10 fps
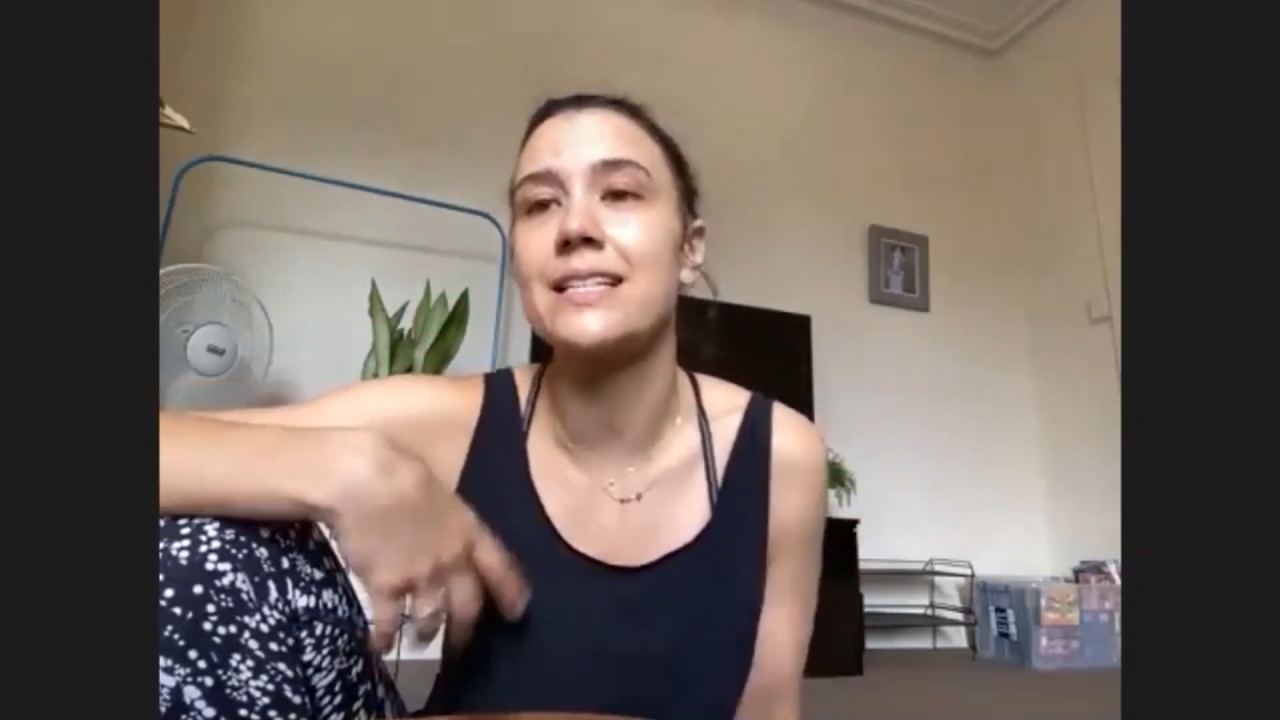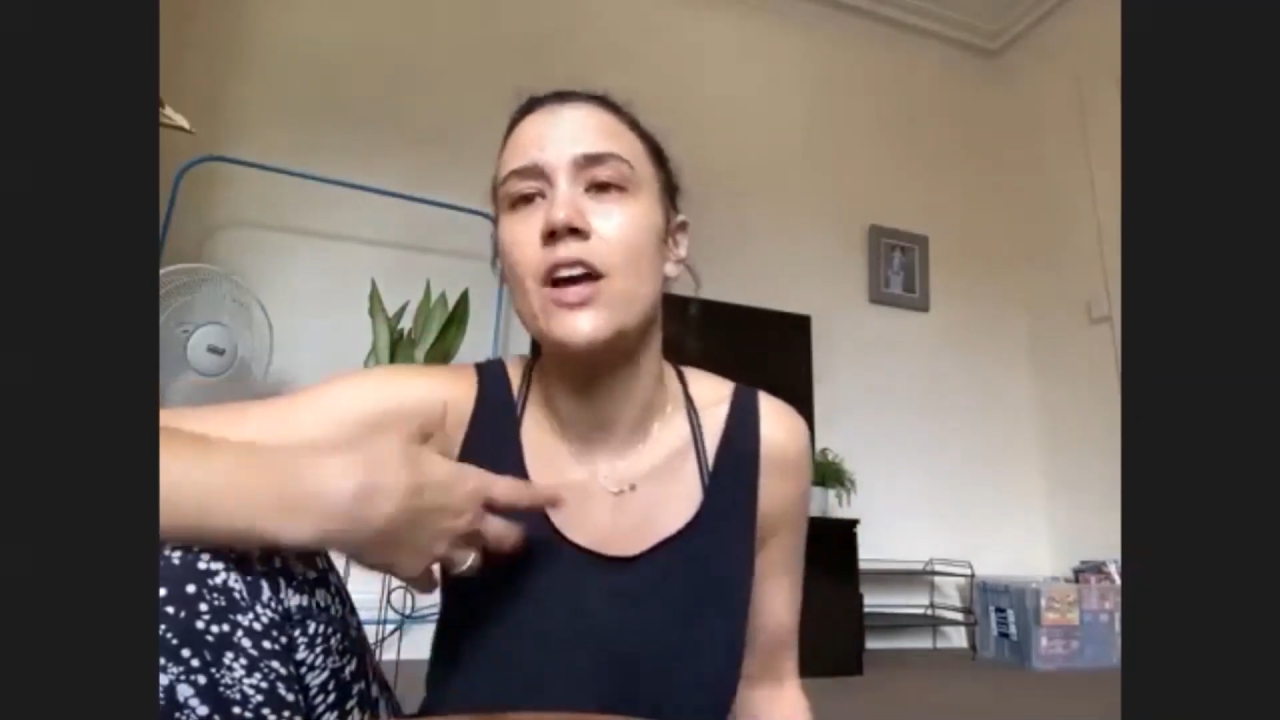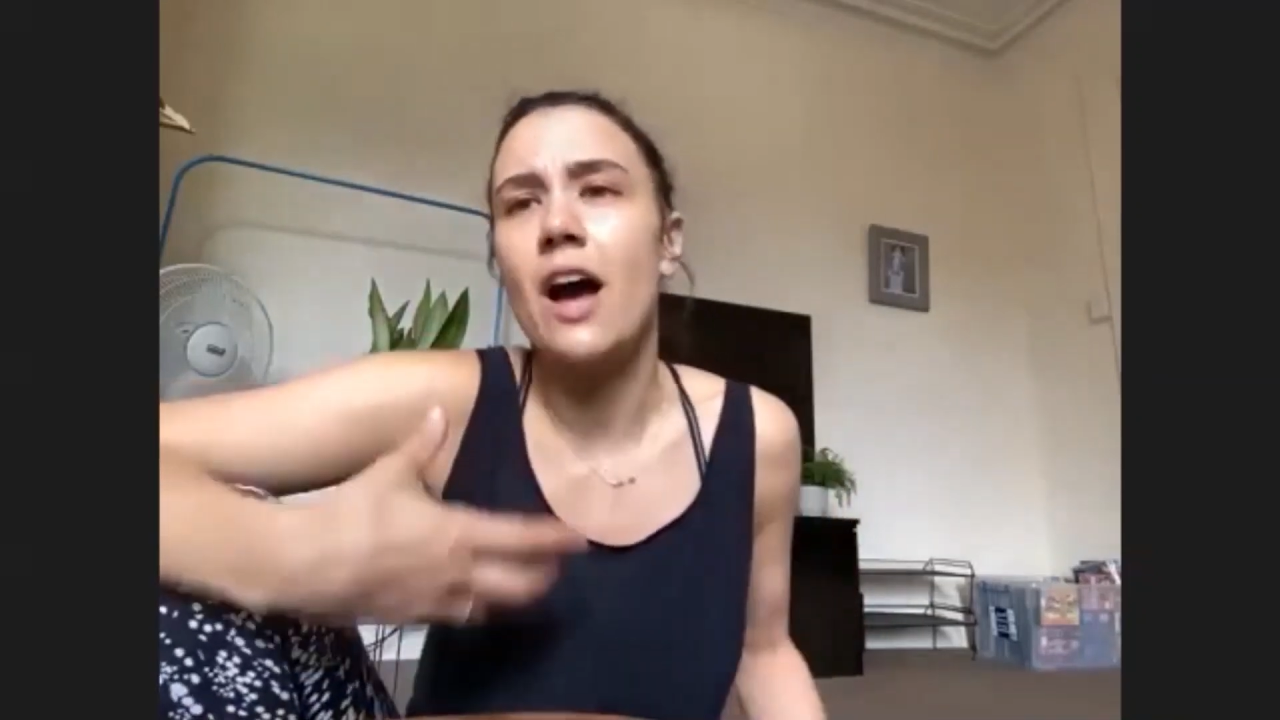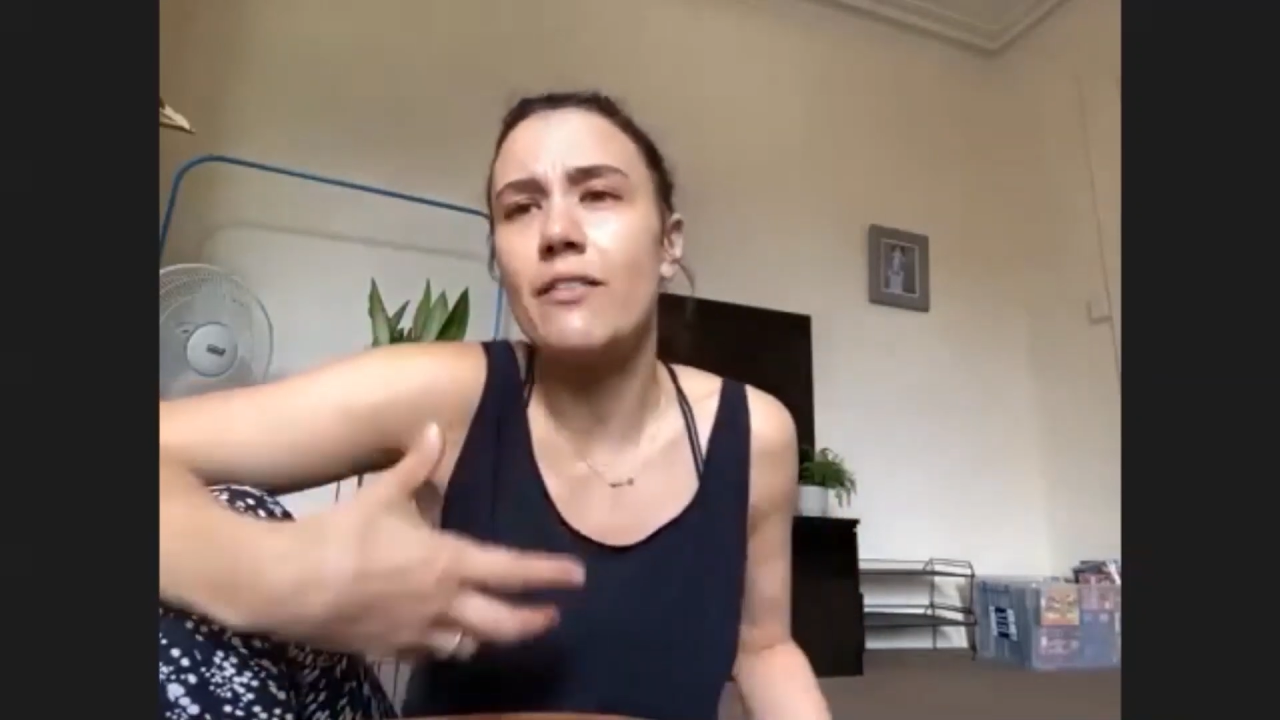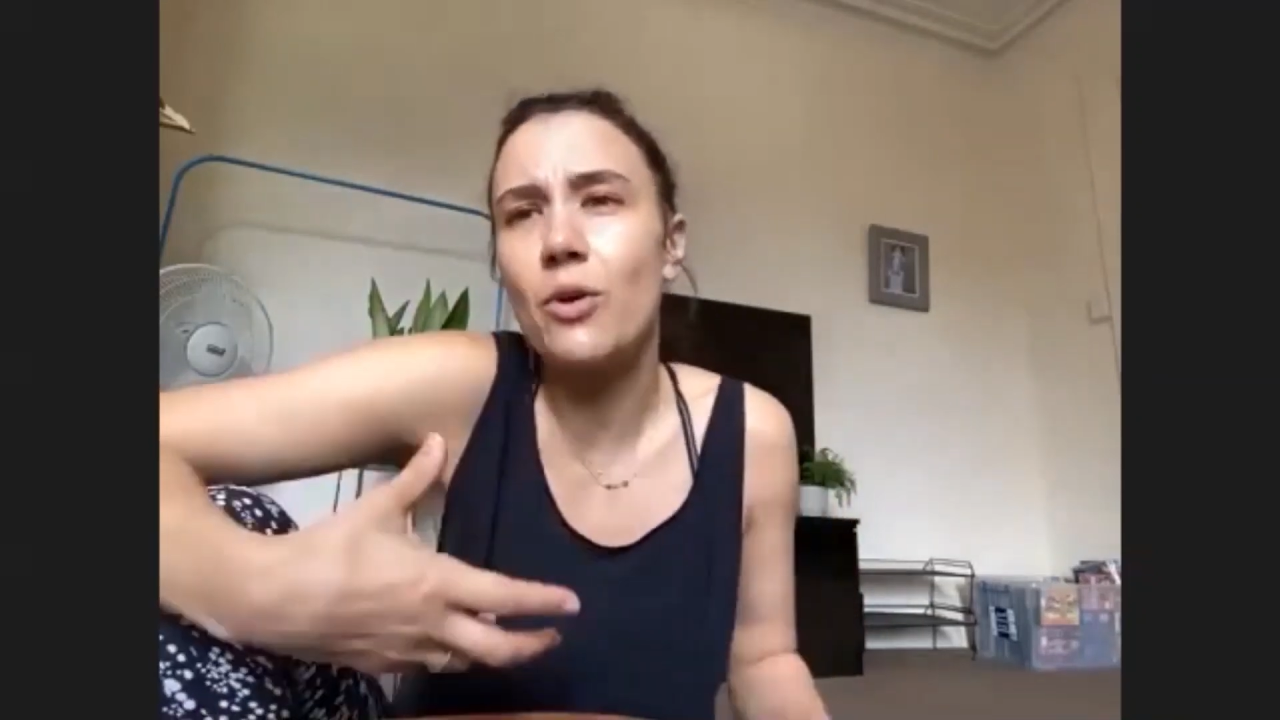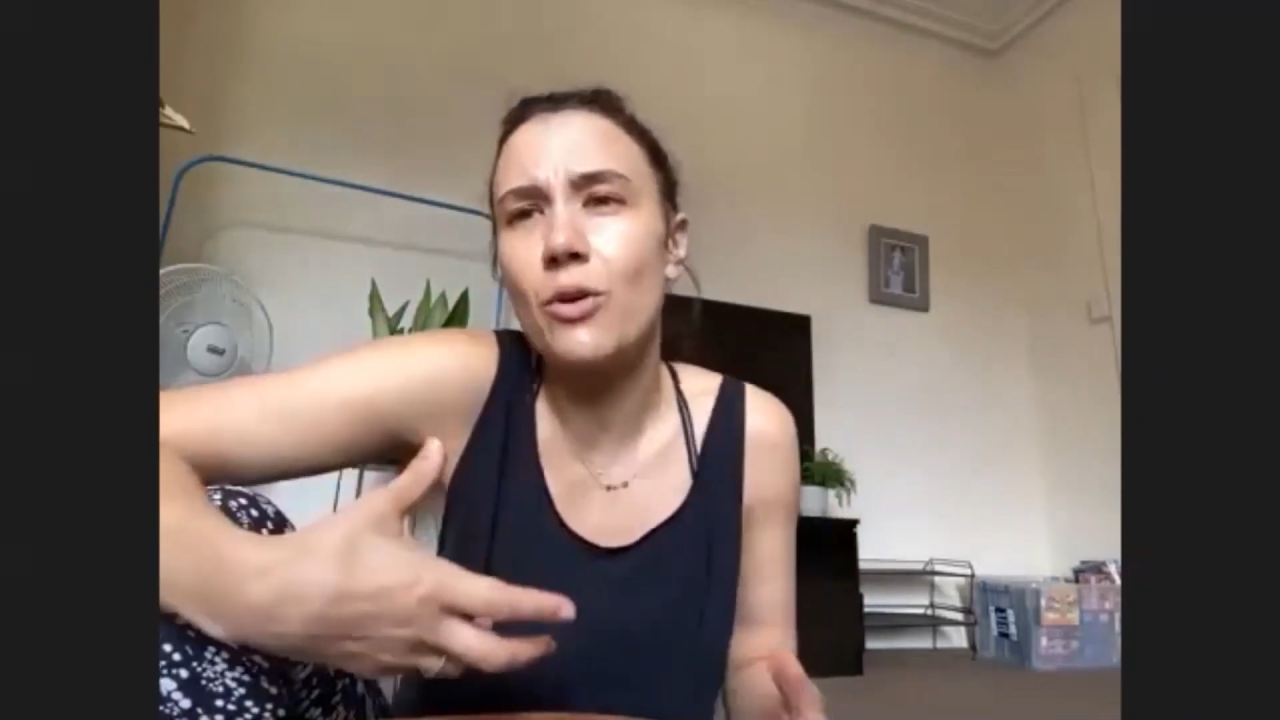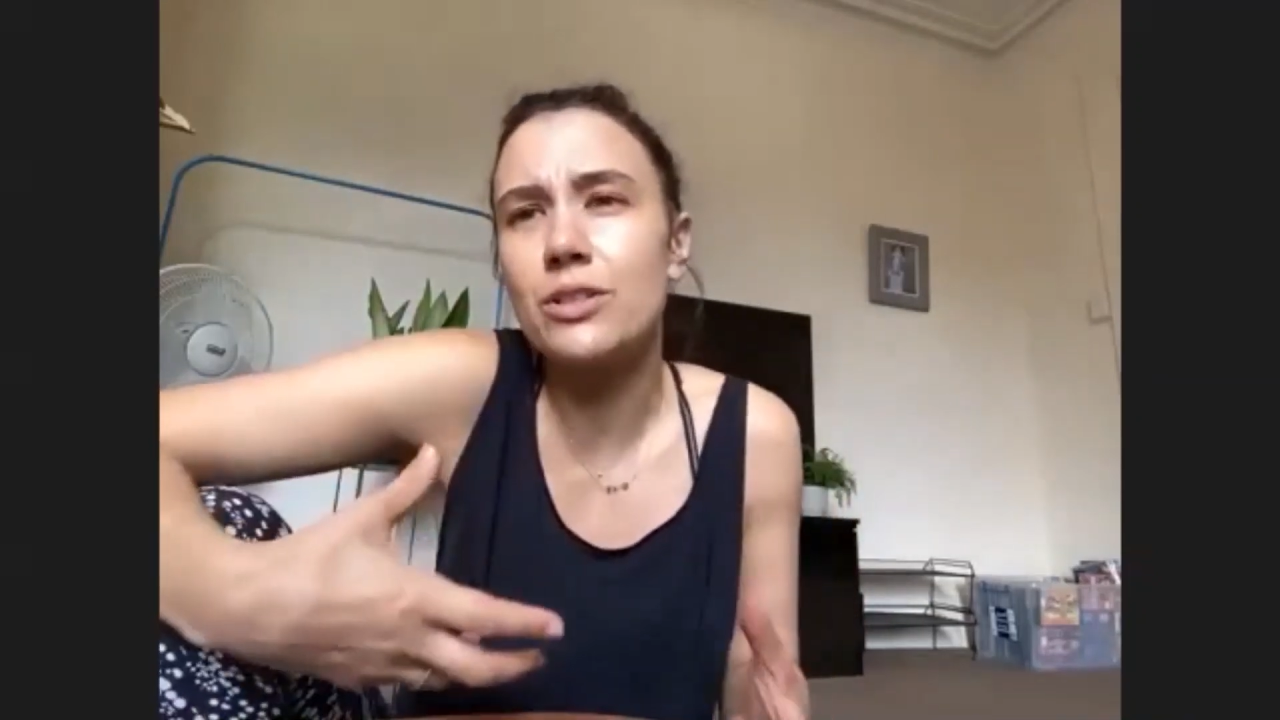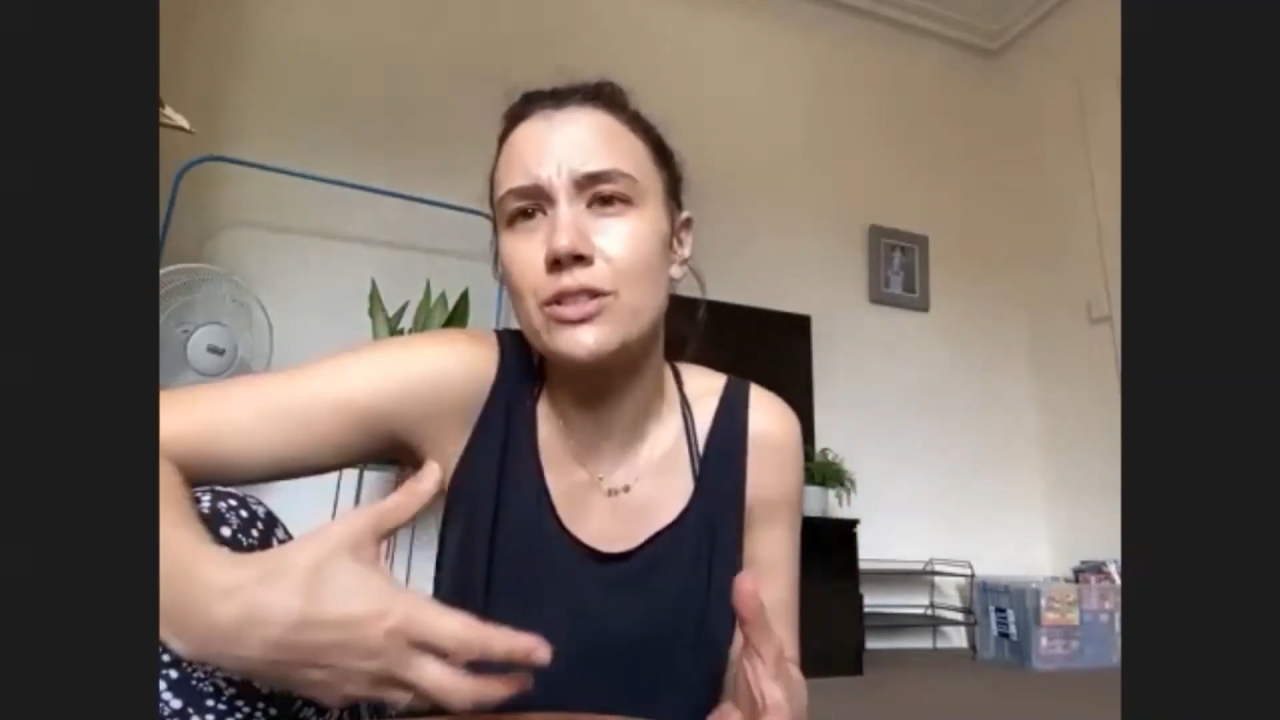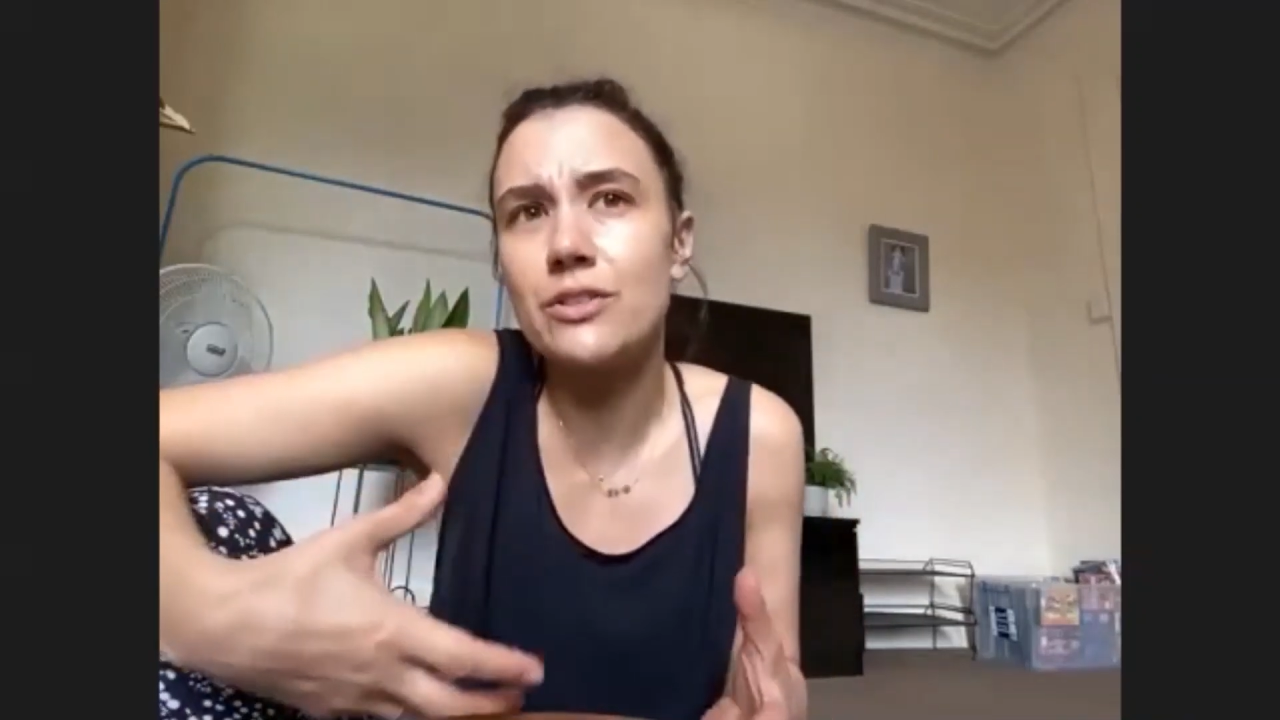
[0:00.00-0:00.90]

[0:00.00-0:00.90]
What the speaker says: And of course,